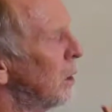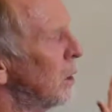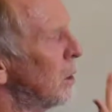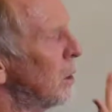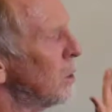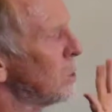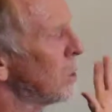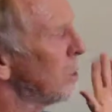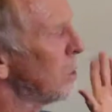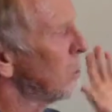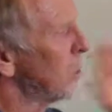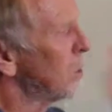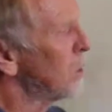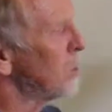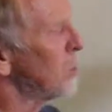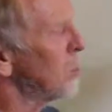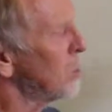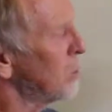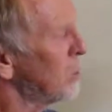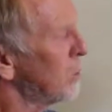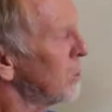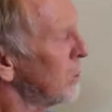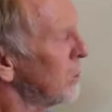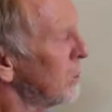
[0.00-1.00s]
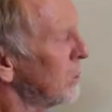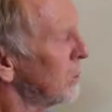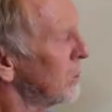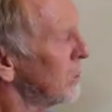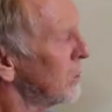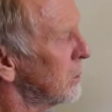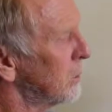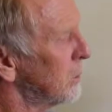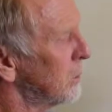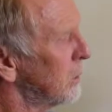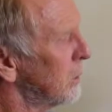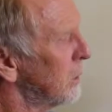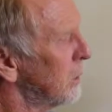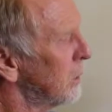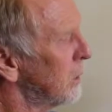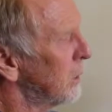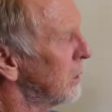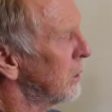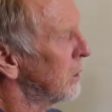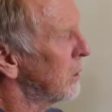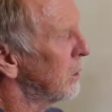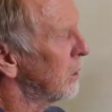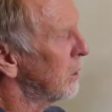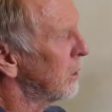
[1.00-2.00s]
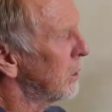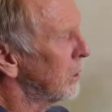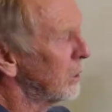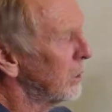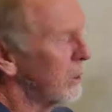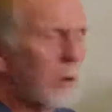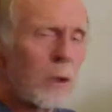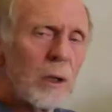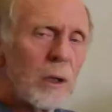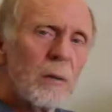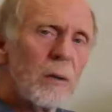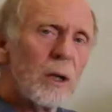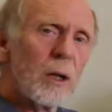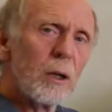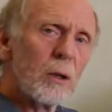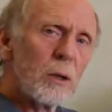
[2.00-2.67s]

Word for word: So renewable, there are